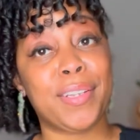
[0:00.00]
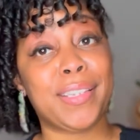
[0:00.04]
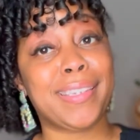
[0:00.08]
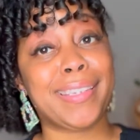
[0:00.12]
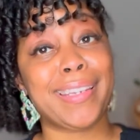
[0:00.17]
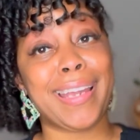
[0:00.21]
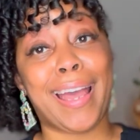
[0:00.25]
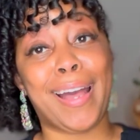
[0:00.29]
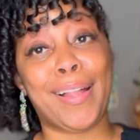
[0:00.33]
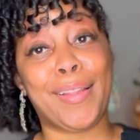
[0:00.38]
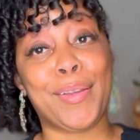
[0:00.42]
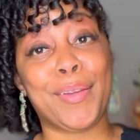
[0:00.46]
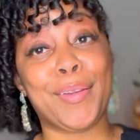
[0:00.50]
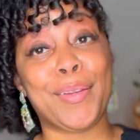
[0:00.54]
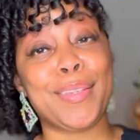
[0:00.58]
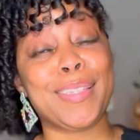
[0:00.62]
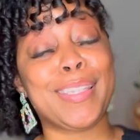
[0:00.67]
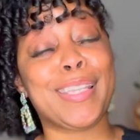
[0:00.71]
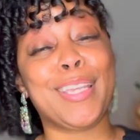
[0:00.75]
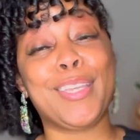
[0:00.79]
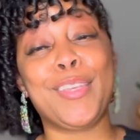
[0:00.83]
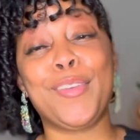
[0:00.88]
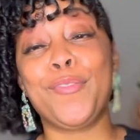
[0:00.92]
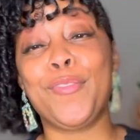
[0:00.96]

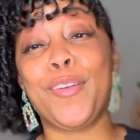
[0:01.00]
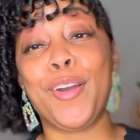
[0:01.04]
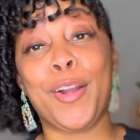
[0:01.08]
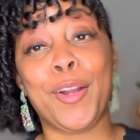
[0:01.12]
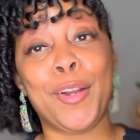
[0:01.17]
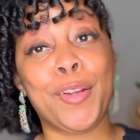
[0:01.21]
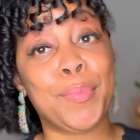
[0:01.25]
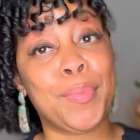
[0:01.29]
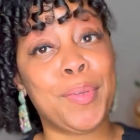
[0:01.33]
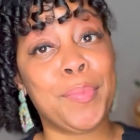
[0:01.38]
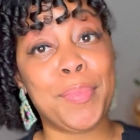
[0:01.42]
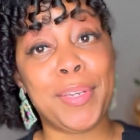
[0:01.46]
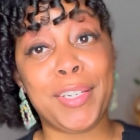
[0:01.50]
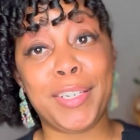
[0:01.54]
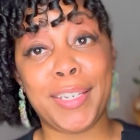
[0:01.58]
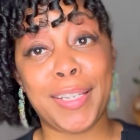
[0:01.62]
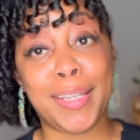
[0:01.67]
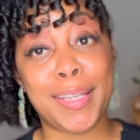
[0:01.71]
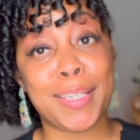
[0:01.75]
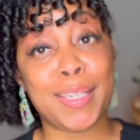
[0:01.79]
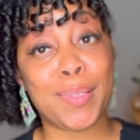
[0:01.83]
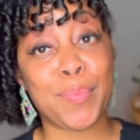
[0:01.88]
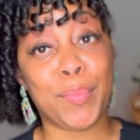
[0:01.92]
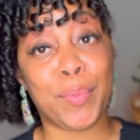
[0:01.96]
stylers, and you've heard me mention
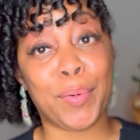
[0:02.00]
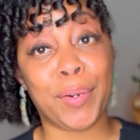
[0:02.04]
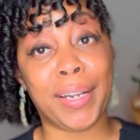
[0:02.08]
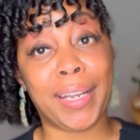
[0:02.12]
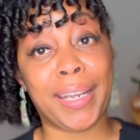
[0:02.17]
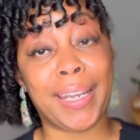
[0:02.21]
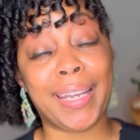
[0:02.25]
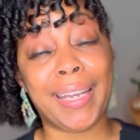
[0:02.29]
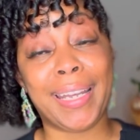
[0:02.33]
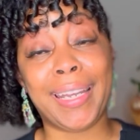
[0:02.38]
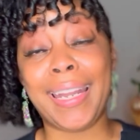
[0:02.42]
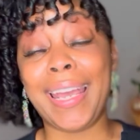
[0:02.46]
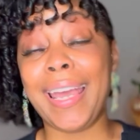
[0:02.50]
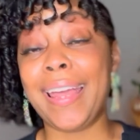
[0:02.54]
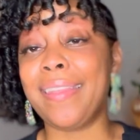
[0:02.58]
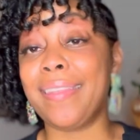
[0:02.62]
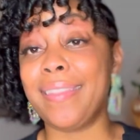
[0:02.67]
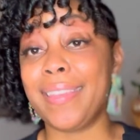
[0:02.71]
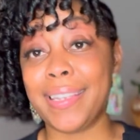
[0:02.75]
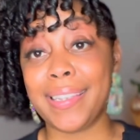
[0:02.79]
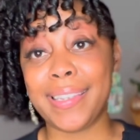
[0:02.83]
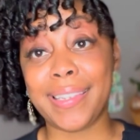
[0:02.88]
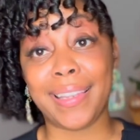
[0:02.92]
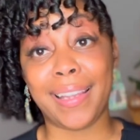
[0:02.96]
this brand and
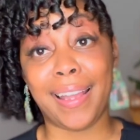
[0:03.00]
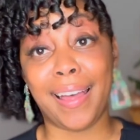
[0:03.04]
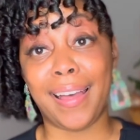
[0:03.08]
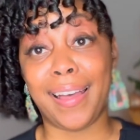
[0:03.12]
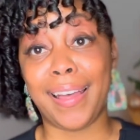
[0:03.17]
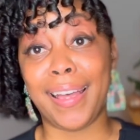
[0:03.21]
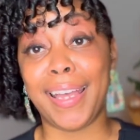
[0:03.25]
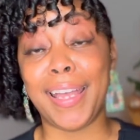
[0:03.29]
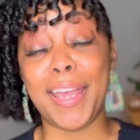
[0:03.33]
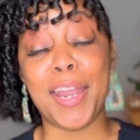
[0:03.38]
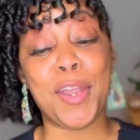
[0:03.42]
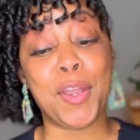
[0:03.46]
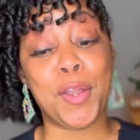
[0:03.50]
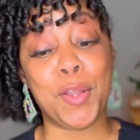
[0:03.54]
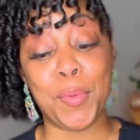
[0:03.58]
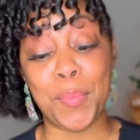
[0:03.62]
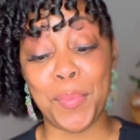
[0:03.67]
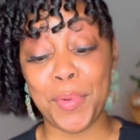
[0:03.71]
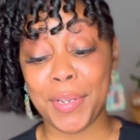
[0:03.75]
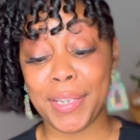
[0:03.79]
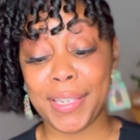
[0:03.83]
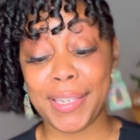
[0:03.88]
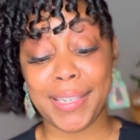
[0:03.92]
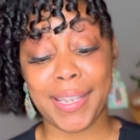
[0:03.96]
this line
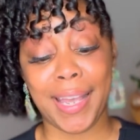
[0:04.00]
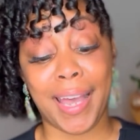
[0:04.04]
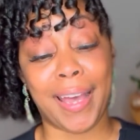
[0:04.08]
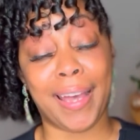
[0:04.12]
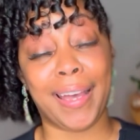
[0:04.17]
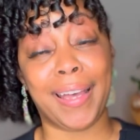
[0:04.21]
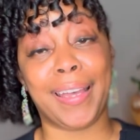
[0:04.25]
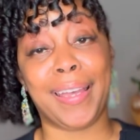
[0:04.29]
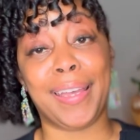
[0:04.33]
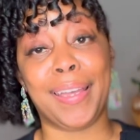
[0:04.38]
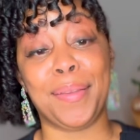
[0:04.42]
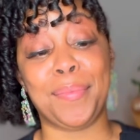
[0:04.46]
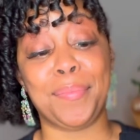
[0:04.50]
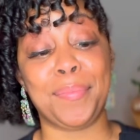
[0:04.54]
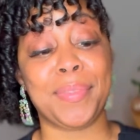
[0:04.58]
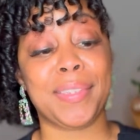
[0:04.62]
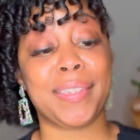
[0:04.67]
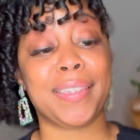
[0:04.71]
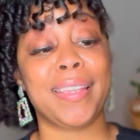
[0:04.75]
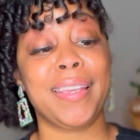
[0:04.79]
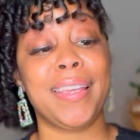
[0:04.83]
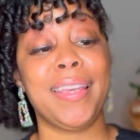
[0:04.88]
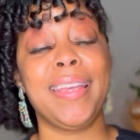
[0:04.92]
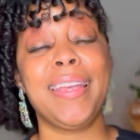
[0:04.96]
numerous
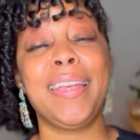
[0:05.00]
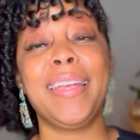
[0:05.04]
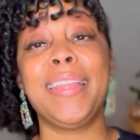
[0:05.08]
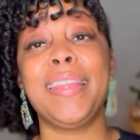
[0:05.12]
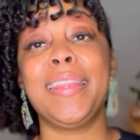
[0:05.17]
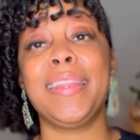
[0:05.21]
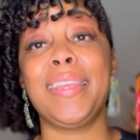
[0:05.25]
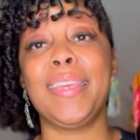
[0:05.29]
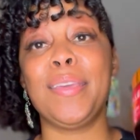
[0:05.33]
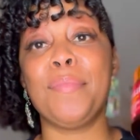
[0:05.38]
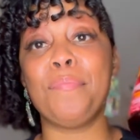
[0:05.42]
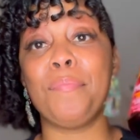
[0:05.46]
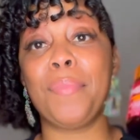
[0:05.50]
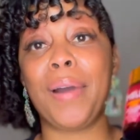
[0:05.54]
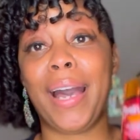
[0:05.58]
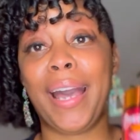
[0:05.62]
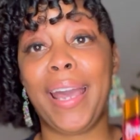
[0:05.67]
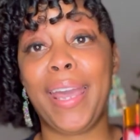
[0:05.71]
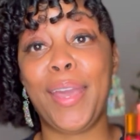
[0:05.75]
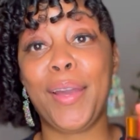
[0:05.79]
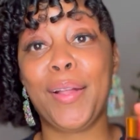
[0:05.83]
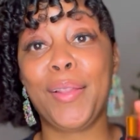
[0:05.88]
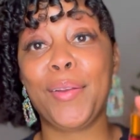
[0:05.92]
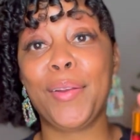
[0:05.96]
times, the
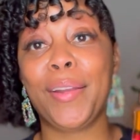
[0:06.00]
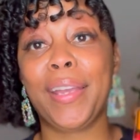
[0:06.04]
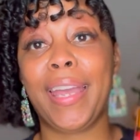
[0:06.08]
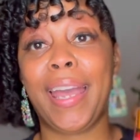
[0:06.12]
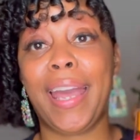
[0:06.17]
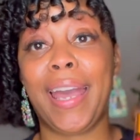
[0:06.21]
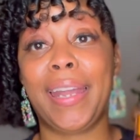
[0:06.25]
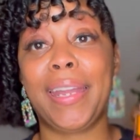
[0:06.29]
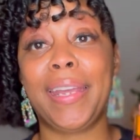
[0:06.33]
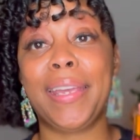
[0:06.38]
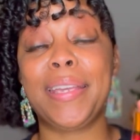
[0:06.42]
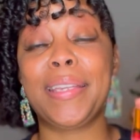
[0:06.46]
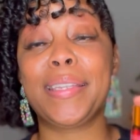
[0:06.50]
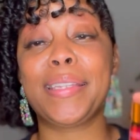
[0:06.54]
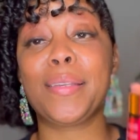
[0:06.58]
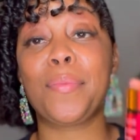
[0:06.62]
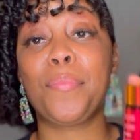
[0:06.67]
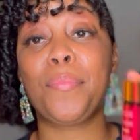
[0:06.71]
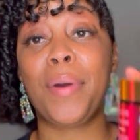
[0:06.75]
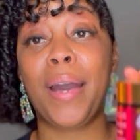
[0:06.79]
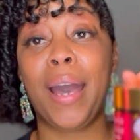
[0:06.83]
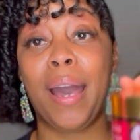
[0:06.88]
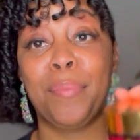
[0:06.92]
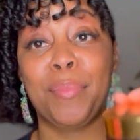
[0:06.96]
Mielle Organics
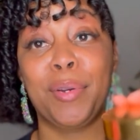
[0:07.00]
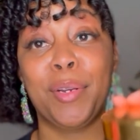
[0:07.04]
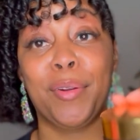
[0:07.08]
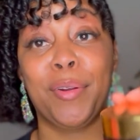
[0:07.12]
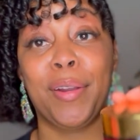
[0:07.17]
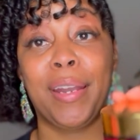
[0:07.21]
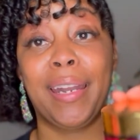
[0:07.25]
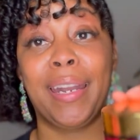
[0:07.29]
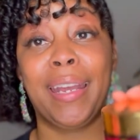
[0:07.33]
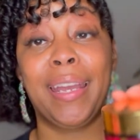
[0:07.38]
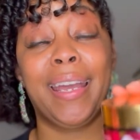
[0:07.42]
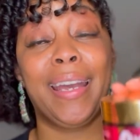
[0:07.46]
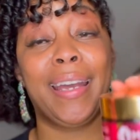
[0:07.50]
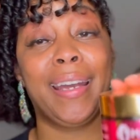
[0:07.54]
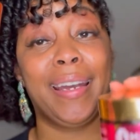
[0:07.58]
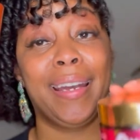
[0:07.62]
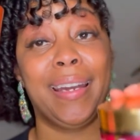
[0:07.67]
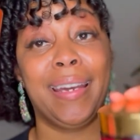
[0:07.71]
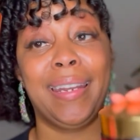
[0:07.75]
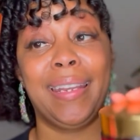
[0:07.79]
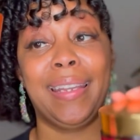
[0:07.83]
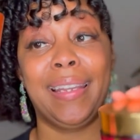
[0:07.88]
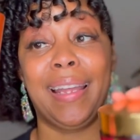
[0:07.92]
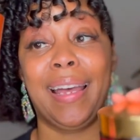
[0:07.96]
Pomegranate and
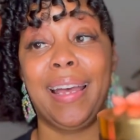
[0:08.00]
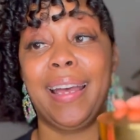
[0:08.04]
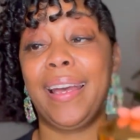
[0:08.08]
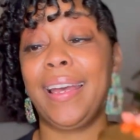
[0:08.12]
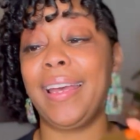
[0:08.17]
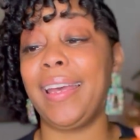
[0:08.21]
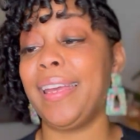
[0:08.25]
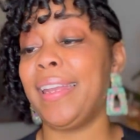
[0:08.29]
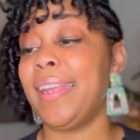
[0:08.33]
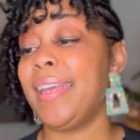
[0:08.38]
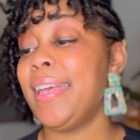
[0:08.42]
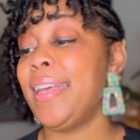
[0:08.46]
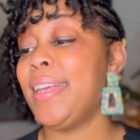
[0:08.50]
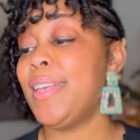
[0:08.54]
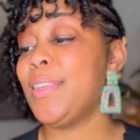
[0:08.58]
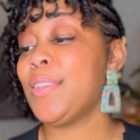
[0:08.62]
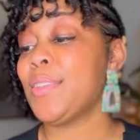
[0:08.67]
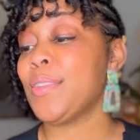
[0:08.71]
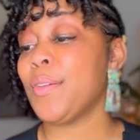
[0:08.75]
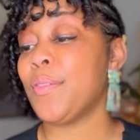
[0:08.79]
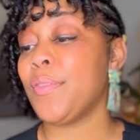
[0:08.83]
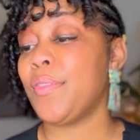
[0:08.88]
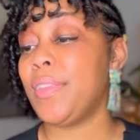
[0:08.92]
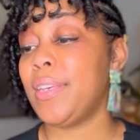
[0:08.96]
Honey line.
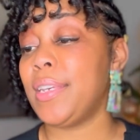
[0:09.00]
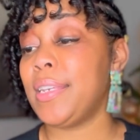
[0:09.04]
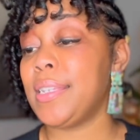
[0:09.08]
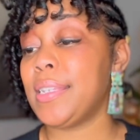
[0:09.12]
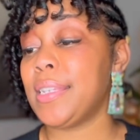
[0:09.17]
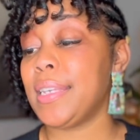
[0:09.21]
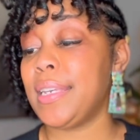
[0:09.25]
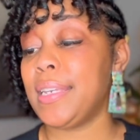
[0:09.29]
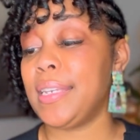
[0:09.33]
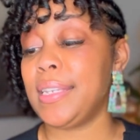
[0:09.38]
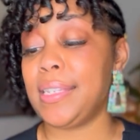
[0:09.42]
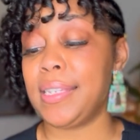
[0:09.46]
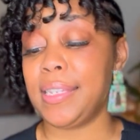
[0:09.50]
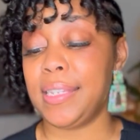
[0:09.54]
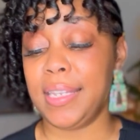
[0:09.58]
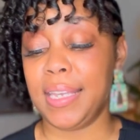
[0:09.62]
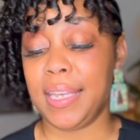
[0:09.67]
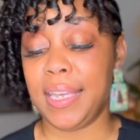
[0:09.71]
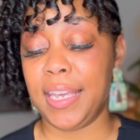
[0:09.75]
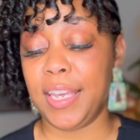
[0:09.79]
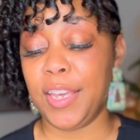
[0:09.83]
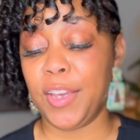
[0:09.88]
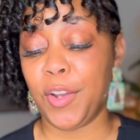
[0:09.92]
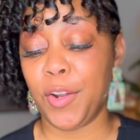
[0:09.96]
So this is
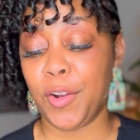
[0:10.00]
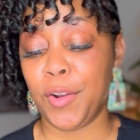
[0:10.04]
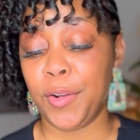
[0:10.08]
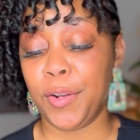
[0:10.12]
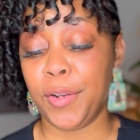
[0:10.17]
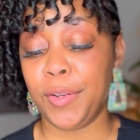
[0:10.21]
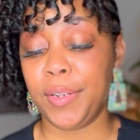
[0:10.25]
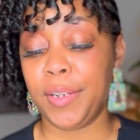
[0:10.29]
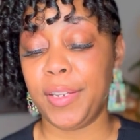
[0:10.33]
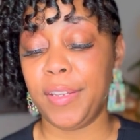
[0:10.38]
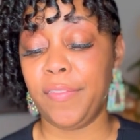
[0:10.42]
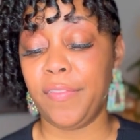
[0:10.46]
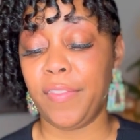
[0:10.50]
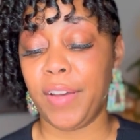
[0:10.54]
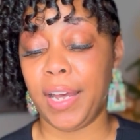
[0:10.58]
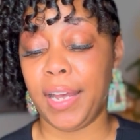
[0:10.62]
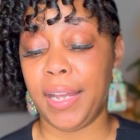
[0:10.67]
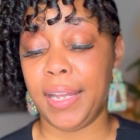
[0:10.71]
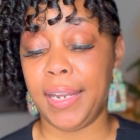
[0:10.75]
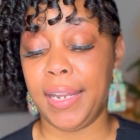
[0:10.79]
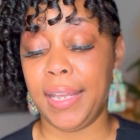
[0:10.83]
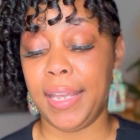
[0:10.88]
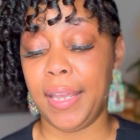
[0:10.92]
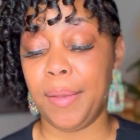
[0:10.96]
the curl
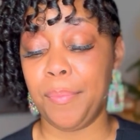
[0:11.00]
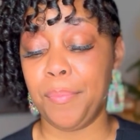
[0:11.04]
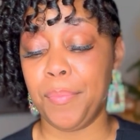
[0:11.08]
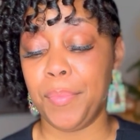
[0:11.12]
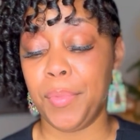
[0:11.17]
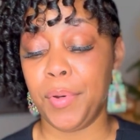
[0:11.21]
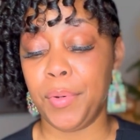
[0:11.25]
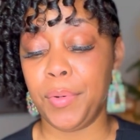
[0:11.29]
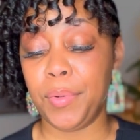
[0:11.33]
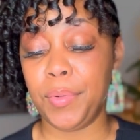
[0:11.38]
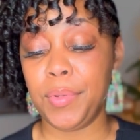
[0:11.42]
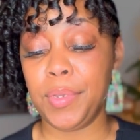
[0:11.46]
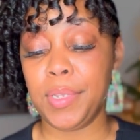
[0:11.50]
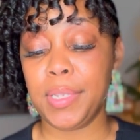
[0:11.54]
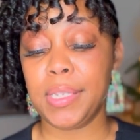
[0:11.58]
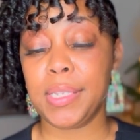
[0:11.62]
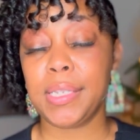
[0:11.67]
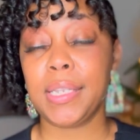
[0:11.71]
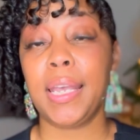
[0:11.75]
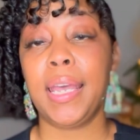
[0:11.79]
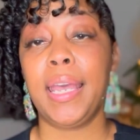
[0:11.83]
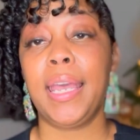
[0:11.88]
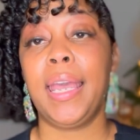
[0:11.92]
defining mousse,